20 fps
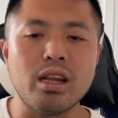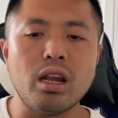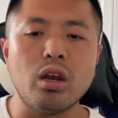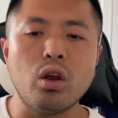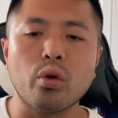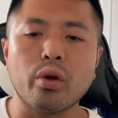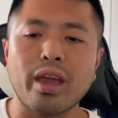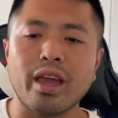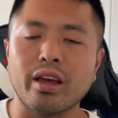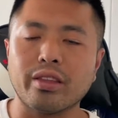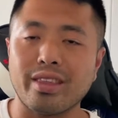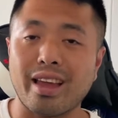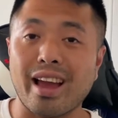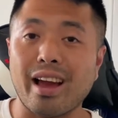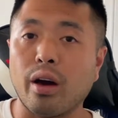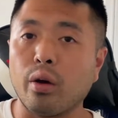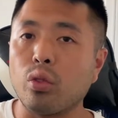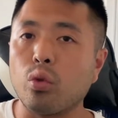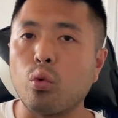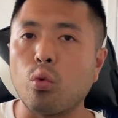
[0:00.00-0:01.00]
Looking at the
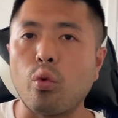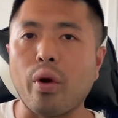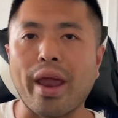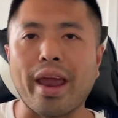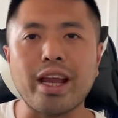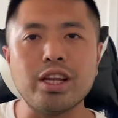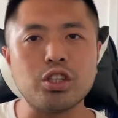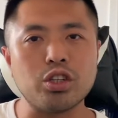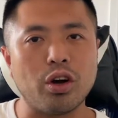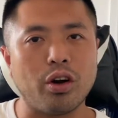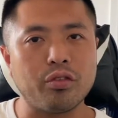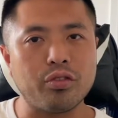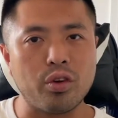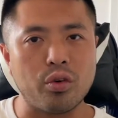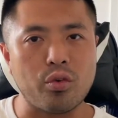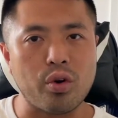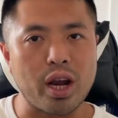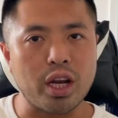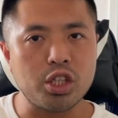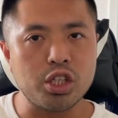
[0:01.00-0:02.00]
health range of the
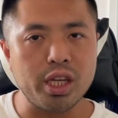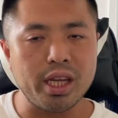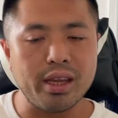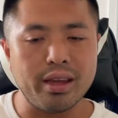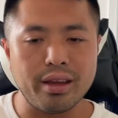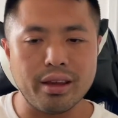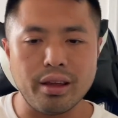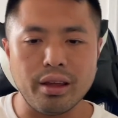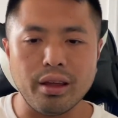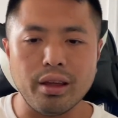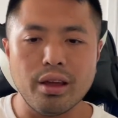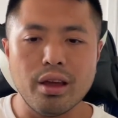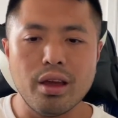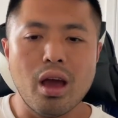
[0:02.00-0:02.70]
Regi here,